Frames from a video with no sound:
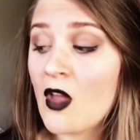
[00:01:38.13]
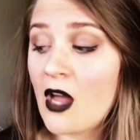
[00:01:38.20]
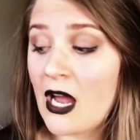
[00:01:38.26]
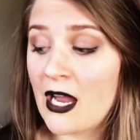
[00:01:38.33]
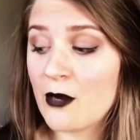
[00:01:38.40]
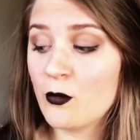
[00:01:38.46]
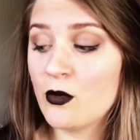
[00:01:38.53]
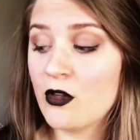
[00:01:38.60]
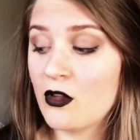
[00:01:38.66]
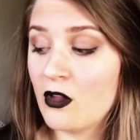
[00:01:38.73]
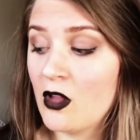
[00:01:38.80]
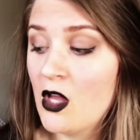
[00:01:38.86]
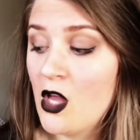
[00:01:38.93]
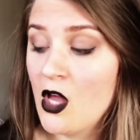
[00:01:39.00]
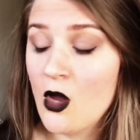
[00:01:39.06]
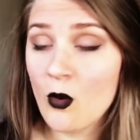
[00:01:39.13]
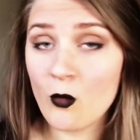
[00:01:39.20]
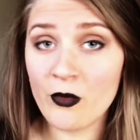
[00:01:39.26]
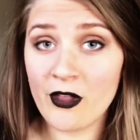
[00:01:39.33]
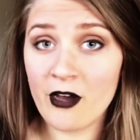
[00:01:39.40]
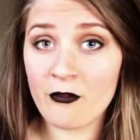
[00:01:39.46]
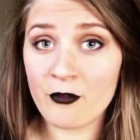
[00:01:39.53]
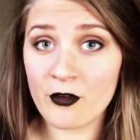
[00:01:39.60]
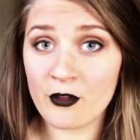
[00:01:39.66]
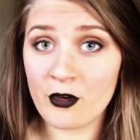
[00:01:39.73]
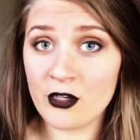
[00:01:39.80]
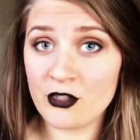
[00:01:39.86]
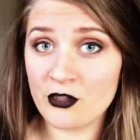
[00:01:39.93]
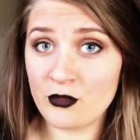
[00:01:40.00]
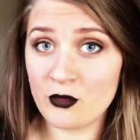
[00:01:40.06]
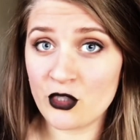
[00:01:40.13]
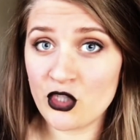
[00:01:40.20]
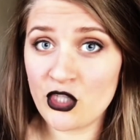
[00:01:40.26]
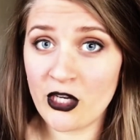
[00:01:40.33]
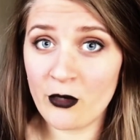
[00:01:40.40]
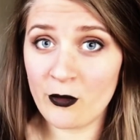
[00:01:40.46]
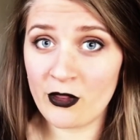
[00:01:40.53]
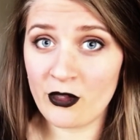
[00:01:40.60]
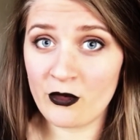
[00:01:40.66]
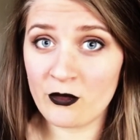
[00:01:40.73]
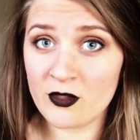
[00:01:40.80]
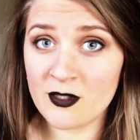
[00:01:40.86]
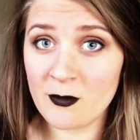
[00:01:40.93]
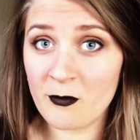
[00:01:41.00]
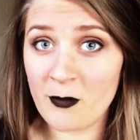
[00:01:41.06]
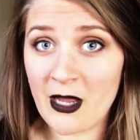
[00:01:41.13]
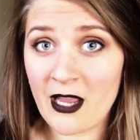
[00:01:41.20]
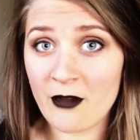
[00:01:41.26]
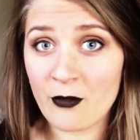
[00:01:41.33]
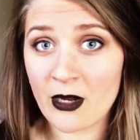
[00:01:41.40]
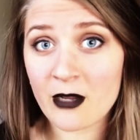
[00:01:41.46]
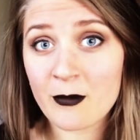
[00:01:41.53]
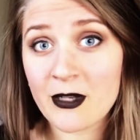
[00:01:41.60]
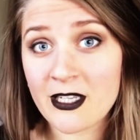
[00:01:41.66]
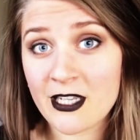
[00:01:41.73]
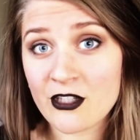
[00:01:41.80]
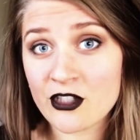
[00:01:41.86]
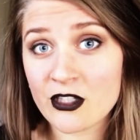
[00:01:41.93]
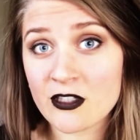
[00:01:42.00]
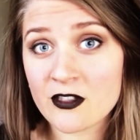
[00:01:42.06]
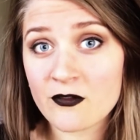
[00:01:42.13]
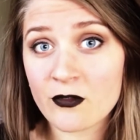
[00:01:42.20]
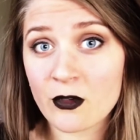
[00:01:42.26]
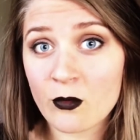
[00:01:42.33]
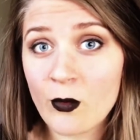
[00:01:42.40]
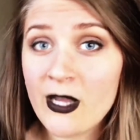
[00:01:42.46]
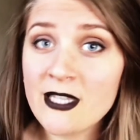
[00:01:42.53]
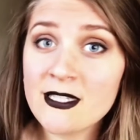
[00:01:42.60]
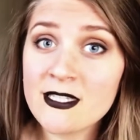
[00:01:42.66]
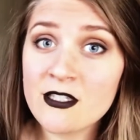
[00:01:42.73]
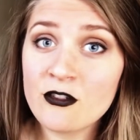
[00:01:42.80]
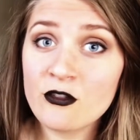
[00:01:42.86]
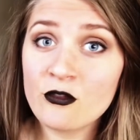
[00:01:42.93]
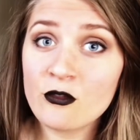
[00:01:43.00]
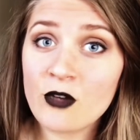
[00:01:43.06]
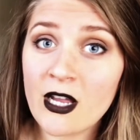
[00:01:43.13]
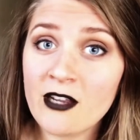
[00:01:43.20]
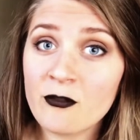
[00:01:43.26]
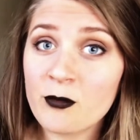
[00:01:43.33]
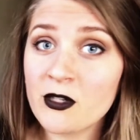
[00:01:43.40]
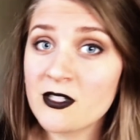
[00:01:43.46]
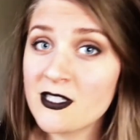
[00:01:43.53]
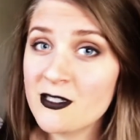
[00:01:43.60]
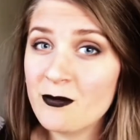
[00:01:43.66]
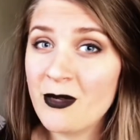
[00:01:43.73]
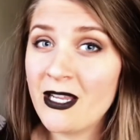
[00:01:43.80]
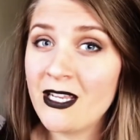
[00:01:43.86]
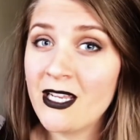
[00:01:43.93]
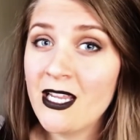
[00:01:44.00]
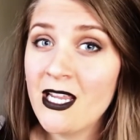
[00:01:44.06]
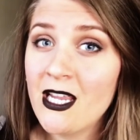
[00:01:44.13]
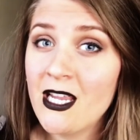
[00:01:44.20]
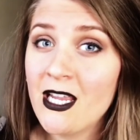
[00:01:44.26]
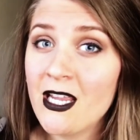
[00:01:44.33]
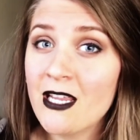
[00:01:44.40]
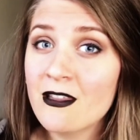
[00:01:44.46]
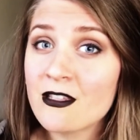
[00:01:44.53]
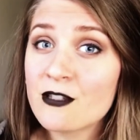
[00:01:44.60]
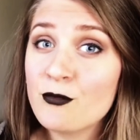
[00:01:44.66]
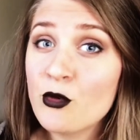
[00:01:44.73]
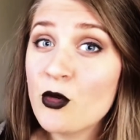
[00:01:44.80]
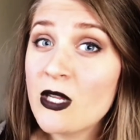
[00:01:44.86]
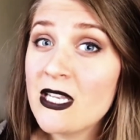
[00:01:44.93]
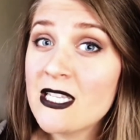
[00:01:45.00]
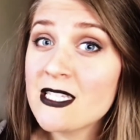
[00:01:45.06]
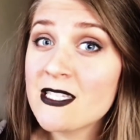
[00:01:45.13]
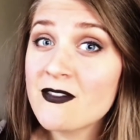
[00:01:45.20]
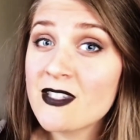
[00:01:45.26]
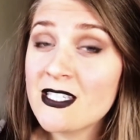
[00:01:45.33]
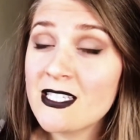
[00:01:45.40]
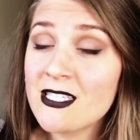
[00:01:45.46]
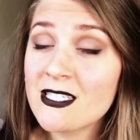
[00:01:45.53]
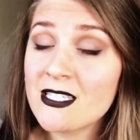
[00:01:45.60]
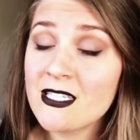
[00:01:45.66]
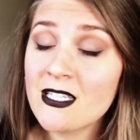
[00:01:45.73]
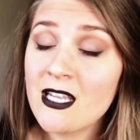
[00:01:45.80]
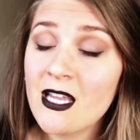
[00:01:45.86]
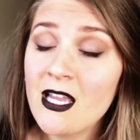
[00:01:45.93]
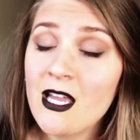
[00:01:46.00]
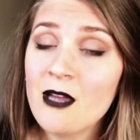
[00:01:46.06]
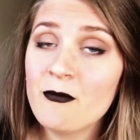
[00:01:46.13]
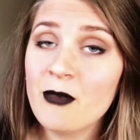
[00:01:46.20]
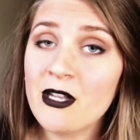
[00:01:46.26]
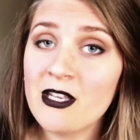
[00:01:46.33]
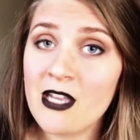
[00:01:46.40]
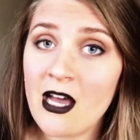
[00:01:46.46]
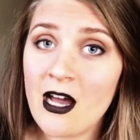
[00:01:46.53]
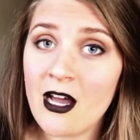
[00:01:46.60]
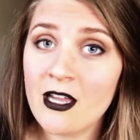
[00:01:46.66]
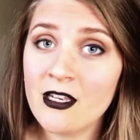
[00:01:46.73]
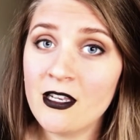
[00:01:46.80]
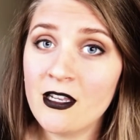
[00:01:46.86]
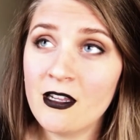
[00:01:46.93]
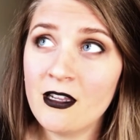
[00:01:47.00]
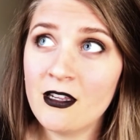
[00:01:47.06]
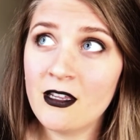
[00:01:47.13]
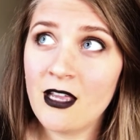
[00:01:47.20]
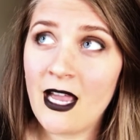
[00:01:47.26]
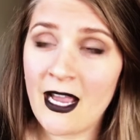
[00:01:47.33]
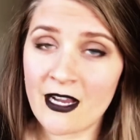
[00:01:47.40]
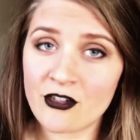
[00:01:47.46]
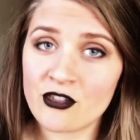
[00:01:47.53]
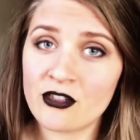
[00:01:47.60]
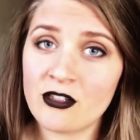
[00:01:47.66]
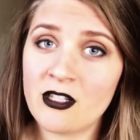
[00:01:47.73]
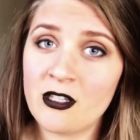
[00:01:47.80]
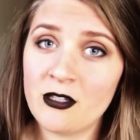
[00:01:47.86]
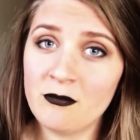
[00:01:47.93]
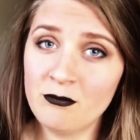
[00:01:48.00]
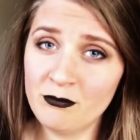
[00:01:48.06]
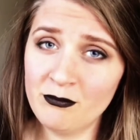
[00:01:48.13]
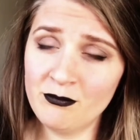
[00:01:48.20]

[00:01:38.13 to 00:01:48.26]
I will, without further ado, share with you some of my recommendations for ways to kind of participate in the spookiness of the season, but not actually